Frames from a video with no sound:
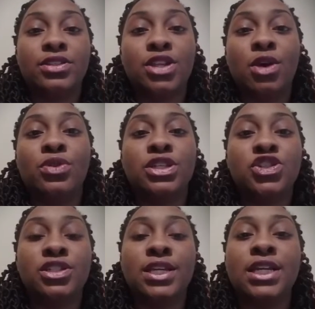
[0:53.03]
So the
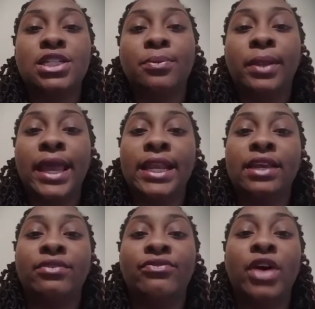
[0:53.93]
strategic
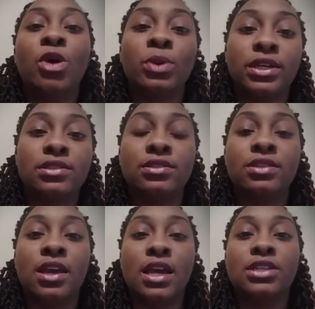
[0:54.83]
planning
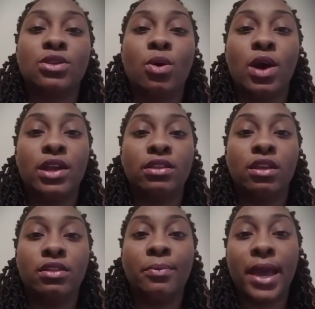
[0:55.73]
focus is
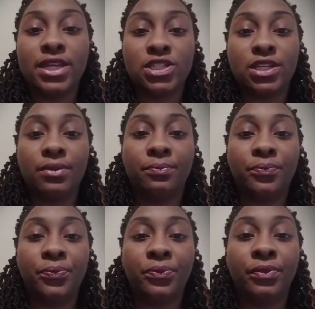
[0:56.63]
on the patient.
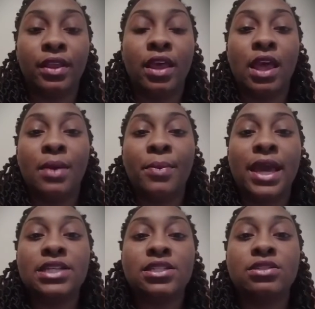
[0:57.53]

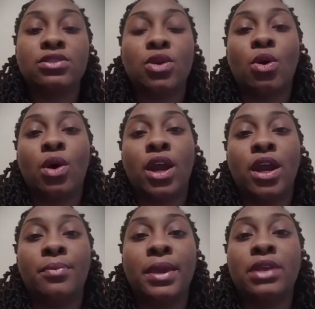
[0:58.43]
Patients
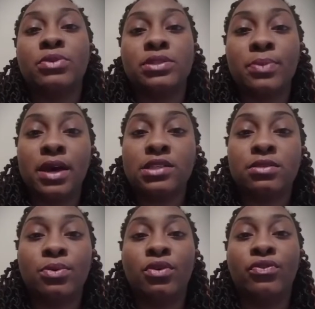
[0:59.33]
are being
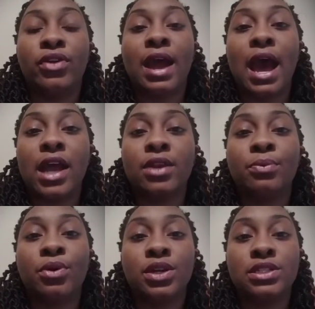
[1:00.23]
responsible for higher
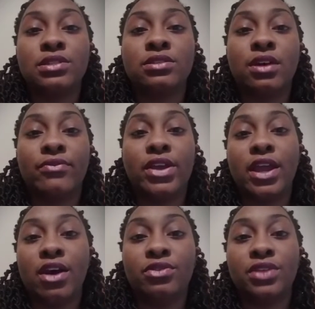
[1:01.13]
portions of their
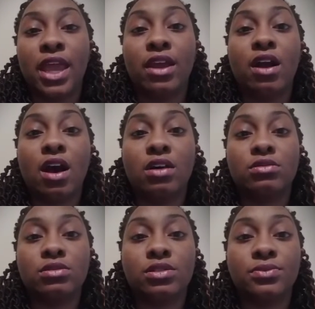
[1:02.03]
health care
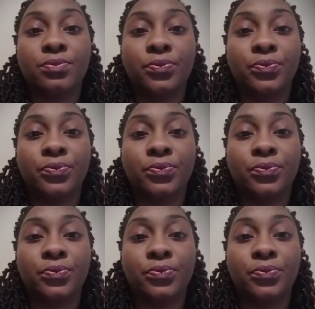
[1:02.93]
cost.